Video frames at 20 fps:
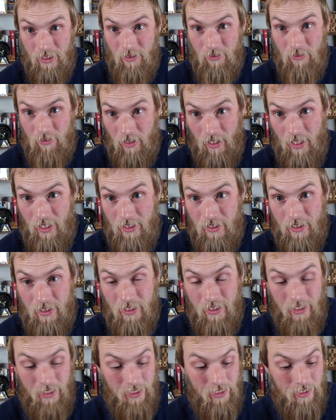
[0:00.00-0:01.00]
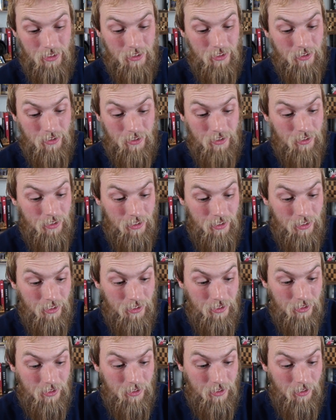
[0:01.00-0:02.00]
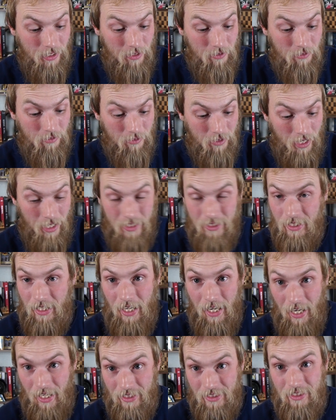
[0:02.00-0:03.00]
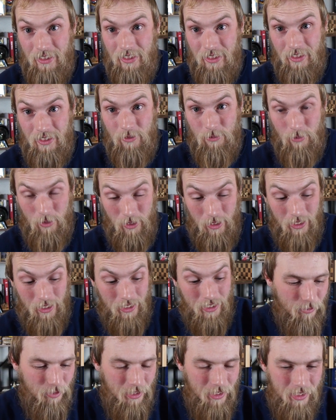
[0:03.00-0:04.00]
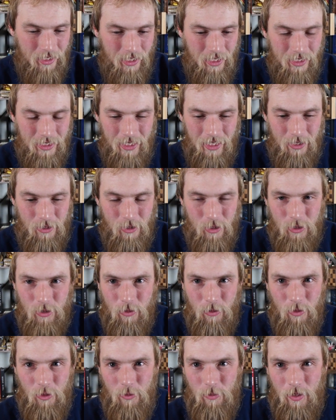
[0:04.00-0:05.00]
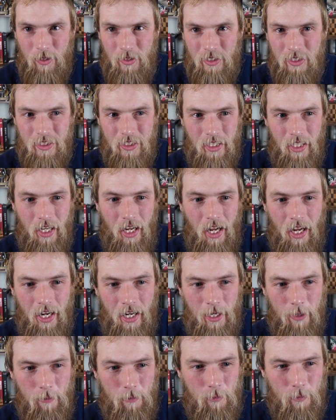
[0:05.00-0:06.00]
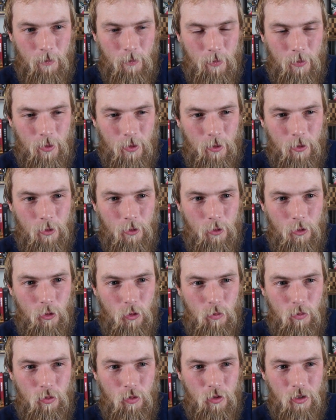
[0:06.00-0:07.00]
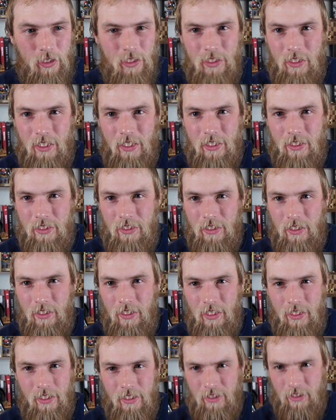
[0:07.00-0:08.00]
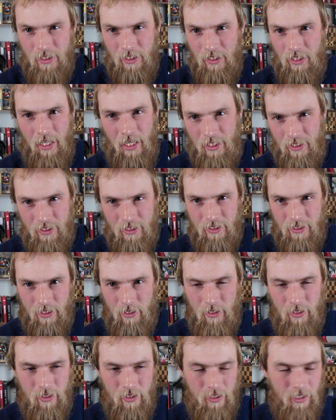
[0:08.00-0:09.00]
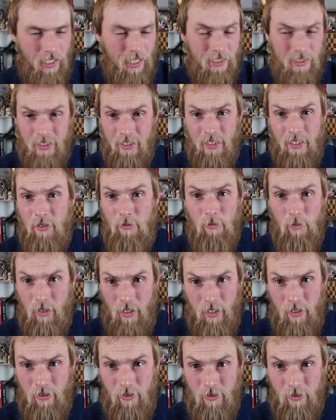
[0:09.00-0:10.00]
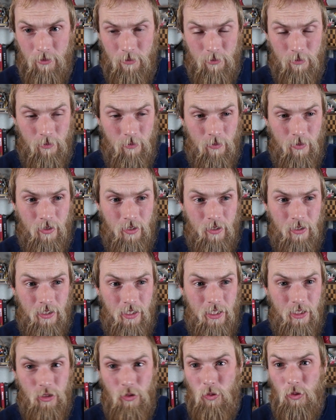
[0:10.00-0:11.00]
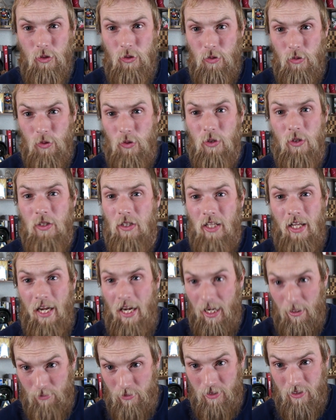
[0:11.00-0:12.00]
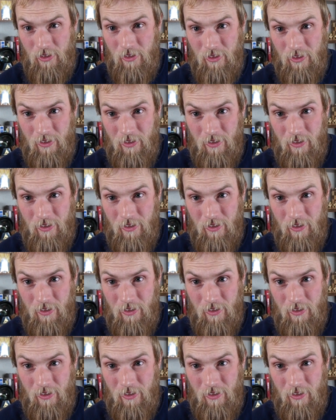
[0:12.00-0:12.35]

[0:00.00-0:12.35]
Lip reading: flat. It is a fantastic book. It tells a story about this guy who predicts that this galactic empire is going to collapse.